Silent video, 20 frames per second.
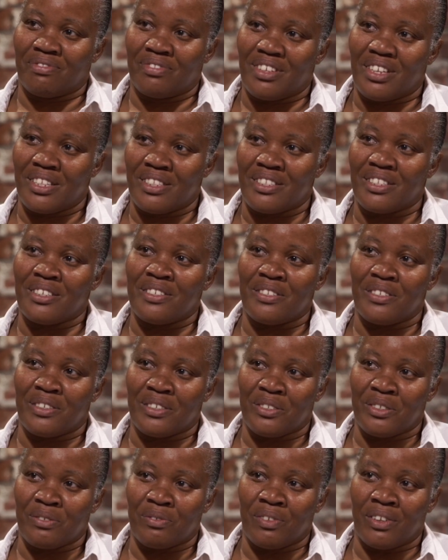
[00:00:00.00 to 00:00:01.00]
It's easier
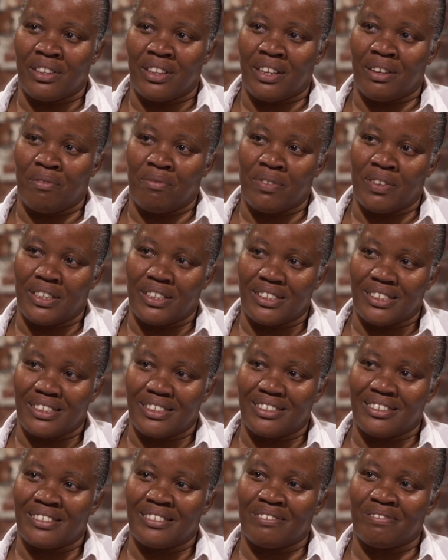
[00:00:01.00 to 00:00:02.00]
to run than face
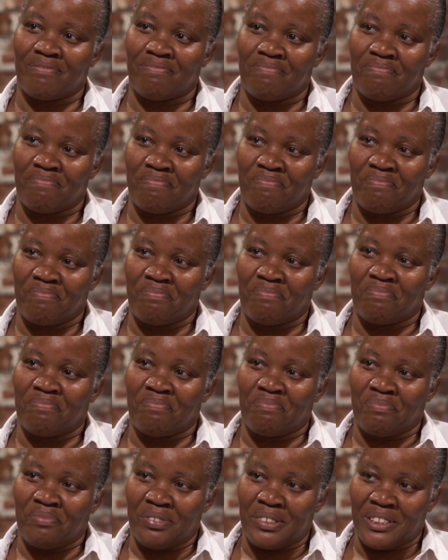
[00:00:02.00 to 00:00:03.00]
it.
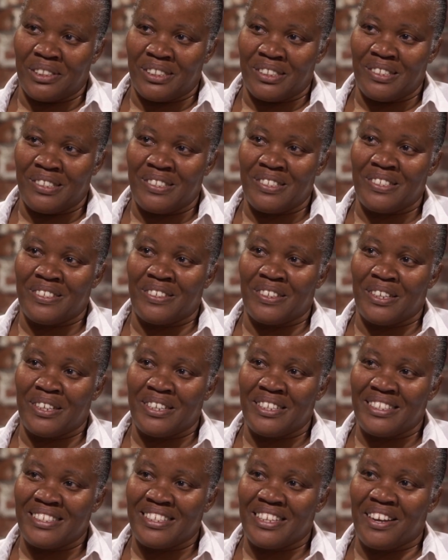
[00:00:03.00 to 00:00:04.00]
So
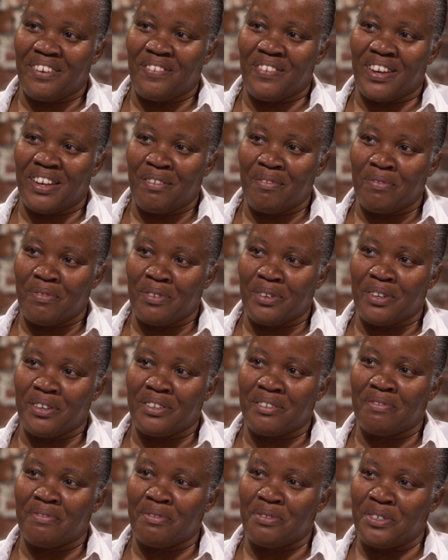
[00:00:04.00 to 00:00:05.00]
yes, I ran
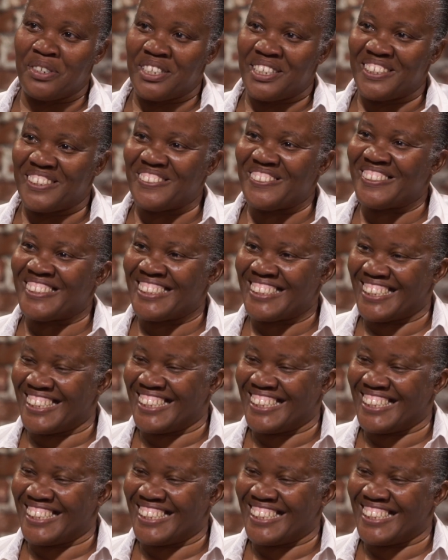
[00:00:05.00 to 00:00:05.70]
for 4 years.